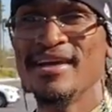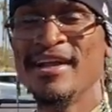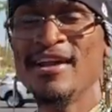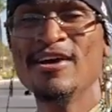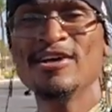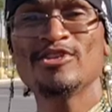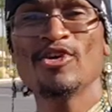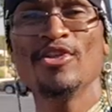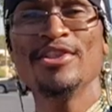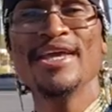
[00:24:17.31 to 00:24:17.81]

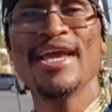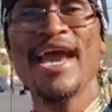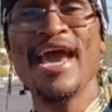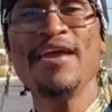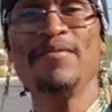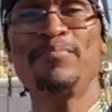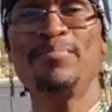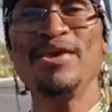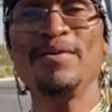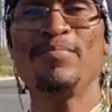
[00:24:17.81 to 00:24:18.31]
and there's only
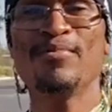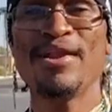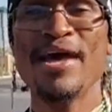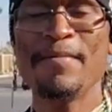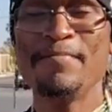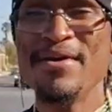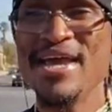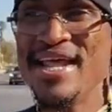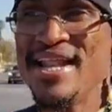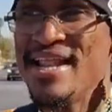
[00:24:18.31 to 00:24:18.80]
eight people
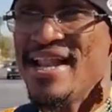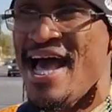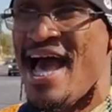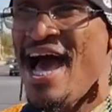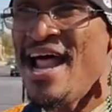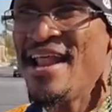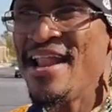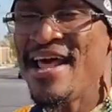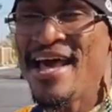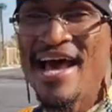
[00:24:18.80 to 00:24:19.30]
that made it
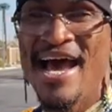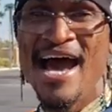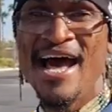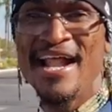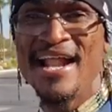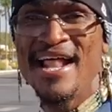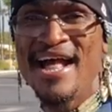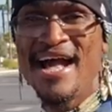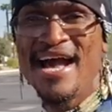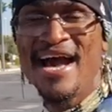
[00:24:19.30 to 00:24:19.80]
out of that
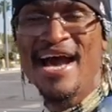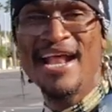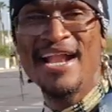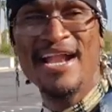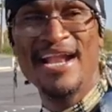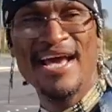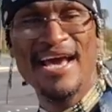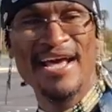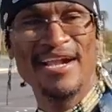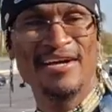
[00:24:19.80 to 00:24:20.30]
out of that
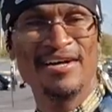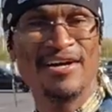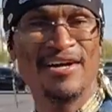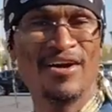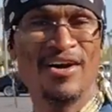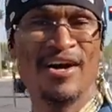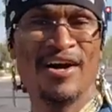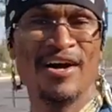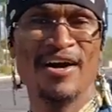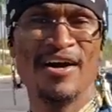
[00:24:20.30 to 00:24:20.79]
out of that uh, uh,
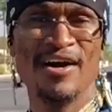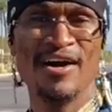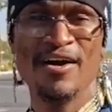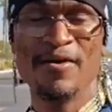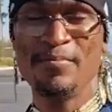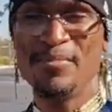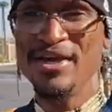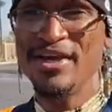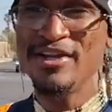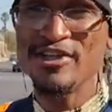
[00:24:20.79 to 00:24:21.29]

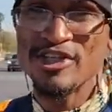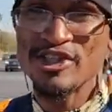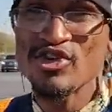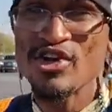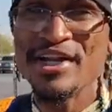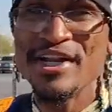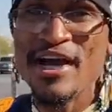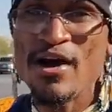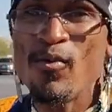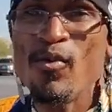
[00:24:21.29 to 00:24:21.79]
uh, being
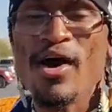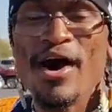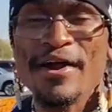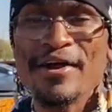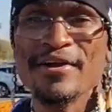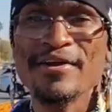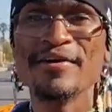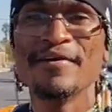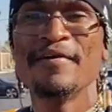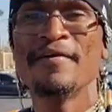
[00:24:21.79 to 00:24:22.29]
destroyed in that
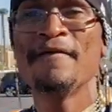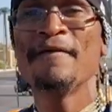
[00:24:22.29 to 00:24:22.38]
water,